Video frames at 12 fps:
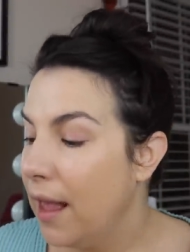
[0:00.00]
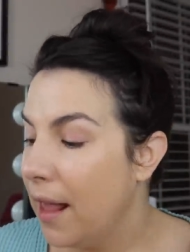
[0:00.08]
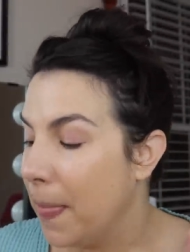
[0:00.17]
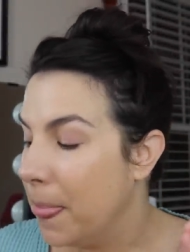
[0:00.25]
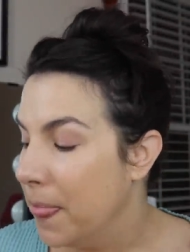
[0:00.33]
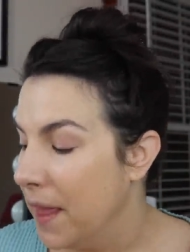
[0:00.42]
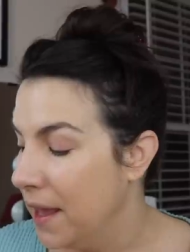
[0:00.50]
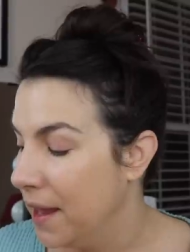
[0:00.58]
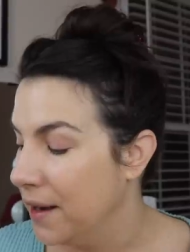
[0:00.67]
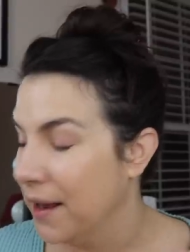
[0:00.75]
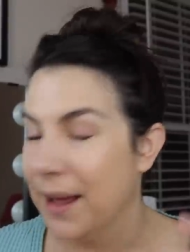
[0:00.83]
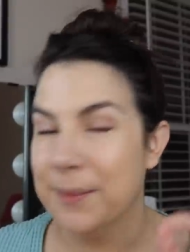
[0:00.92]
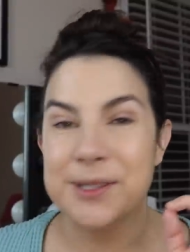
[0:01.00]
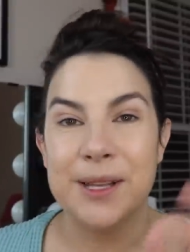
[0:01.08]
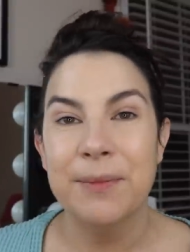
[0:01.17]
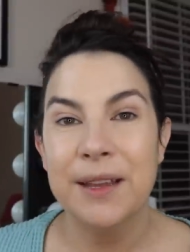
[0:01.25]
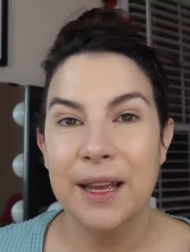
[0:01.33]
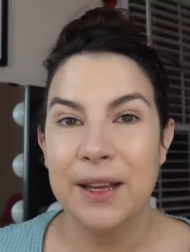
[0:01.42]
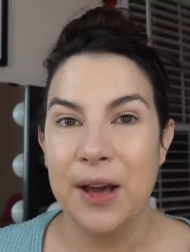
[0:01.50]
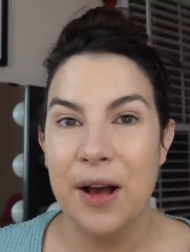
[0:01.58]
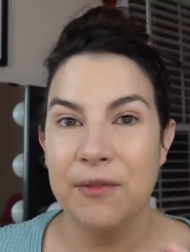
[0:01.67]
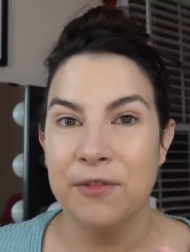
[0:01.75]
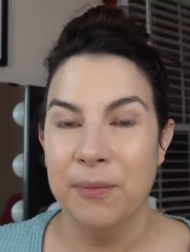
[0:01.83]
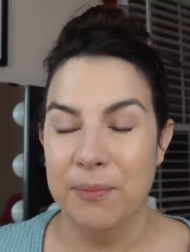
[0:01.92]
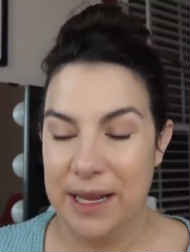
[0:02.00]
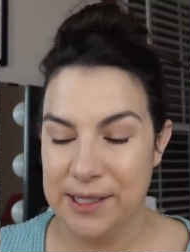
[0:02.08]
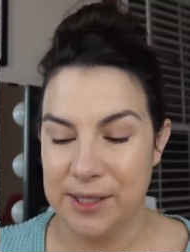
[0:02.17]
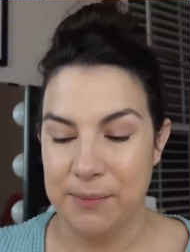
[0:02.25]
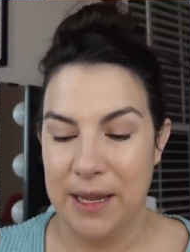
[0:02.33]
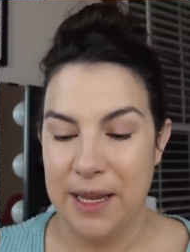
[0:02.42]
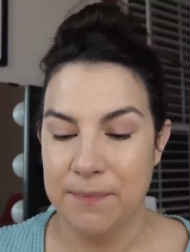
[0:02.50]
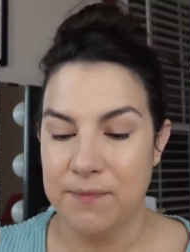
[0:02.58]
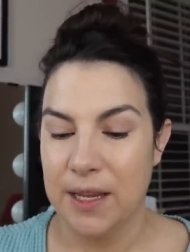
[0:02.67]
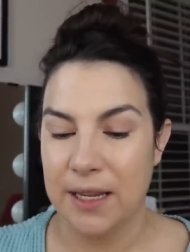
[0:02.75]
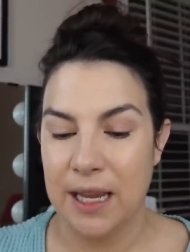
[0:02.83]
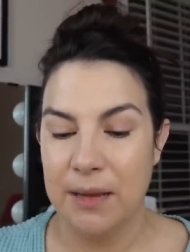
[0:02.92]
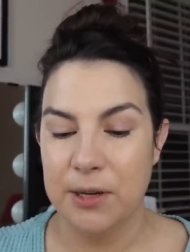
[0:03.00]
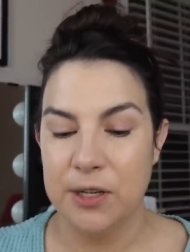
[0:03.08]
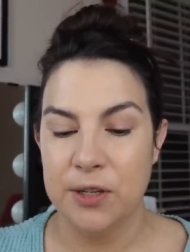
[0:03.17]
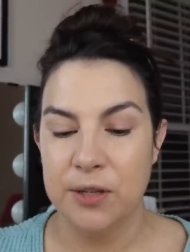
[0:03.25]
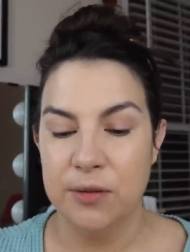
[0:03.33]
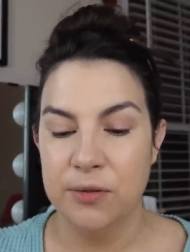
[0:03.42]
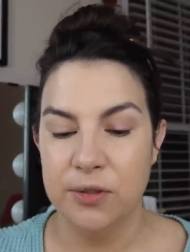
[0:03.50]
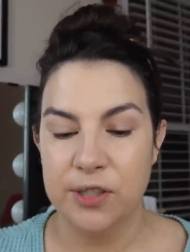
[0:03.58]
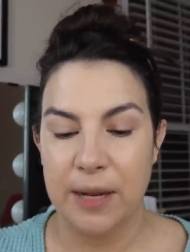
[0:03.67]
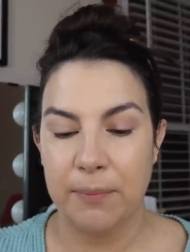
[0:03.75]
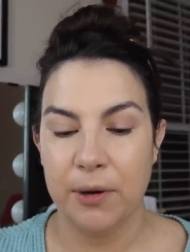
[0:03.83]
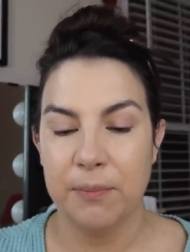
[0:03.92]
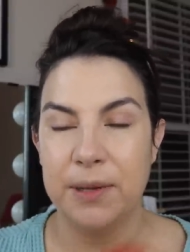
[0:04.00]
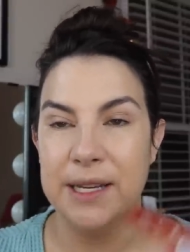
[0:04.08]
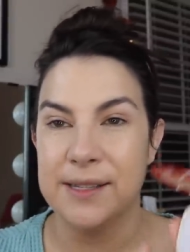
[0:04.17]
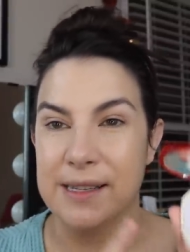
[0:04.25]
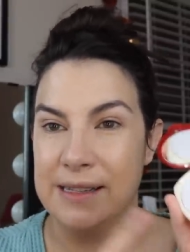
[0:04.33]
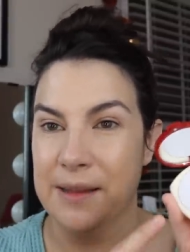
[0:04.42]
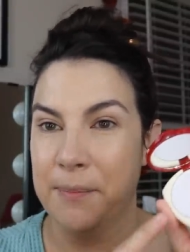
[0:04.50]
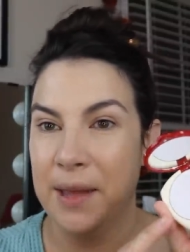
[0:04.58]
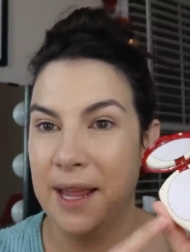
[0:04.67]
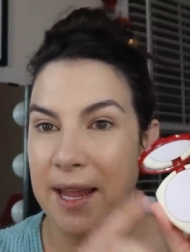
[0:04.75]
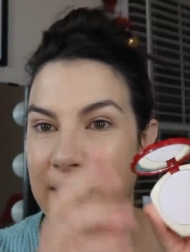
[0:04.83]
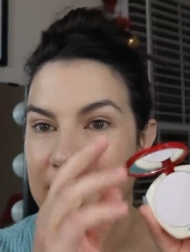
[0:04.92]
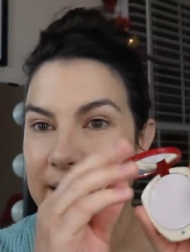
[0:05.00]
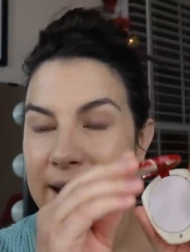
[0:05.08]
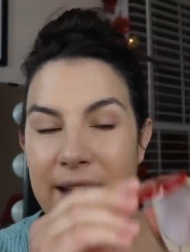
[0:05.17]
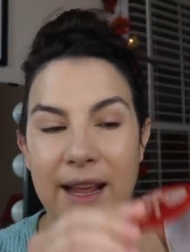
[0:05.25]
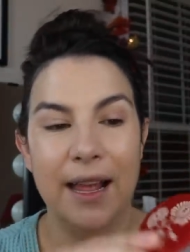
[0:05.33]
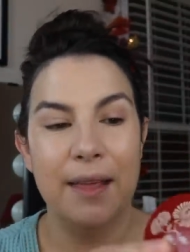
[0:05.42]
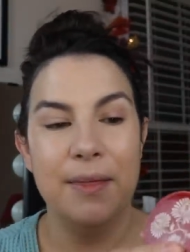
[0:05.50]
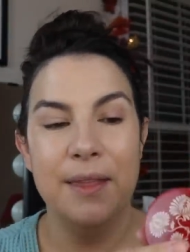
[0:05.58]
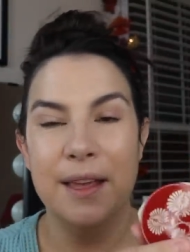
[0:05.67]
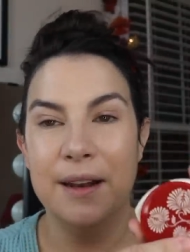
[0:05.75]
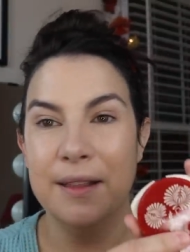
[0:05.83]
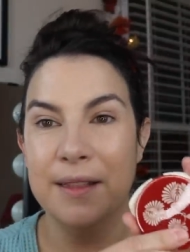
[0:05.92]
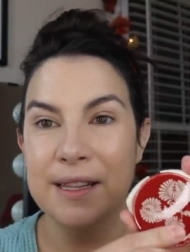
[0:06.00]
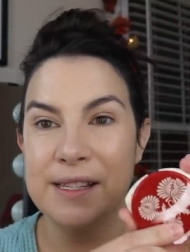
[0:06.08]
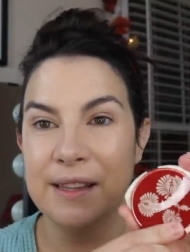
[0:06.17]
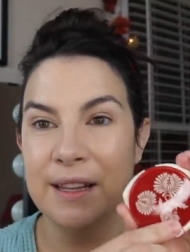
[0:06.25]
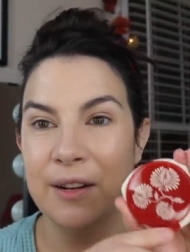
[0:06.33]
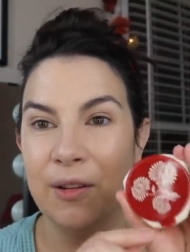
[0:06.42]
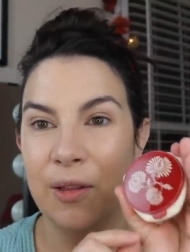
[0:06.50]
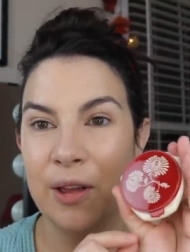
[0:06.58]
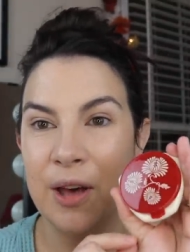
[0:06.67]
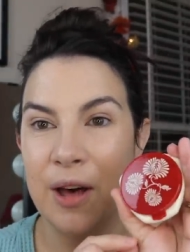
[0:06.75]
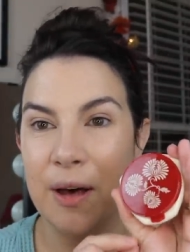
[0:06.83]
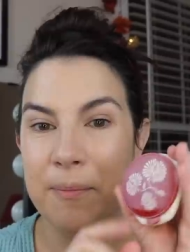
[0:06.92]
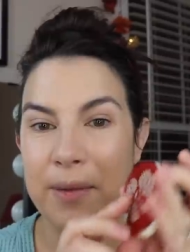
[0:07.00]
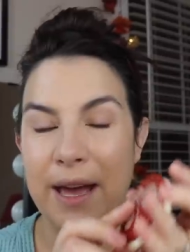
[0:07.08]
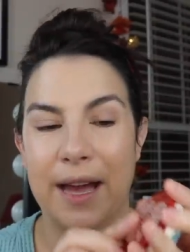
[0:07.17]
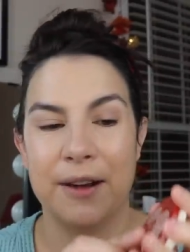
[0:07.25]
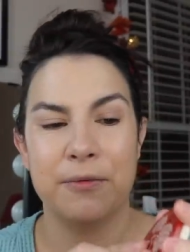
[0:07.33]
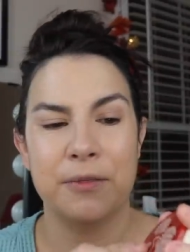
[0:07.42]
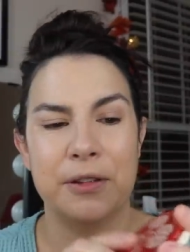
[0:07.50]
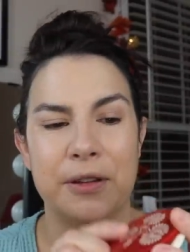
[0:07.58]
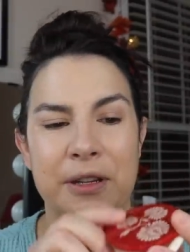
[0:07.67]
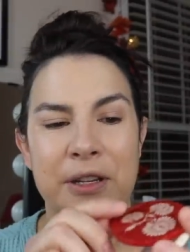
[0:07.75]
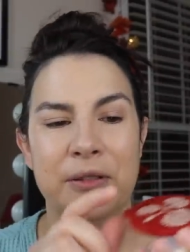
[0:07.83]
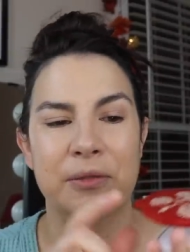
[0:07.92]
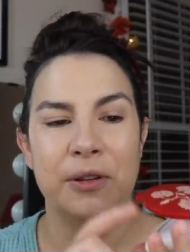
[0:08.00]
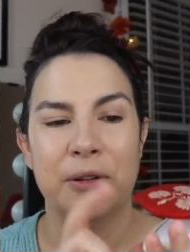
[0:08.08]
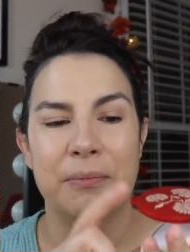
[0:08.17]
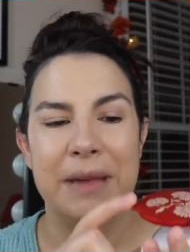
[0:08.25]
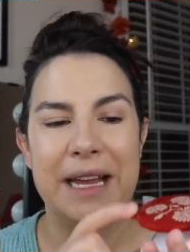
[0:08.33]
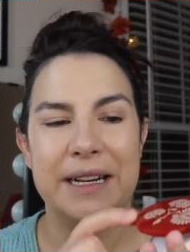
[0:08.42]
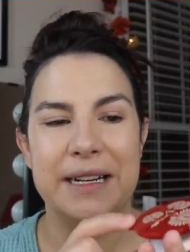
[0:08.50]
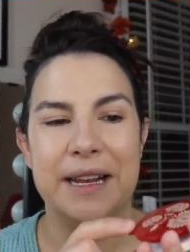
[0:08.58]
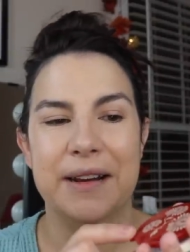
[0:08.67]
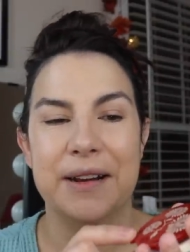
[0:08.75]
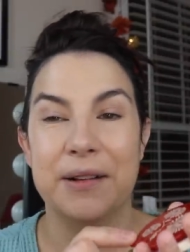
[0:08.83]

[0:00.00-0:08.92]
And then um, something I got from Besame, it came in two separate pieces, the pan, and then this little compact with the cute little magnetic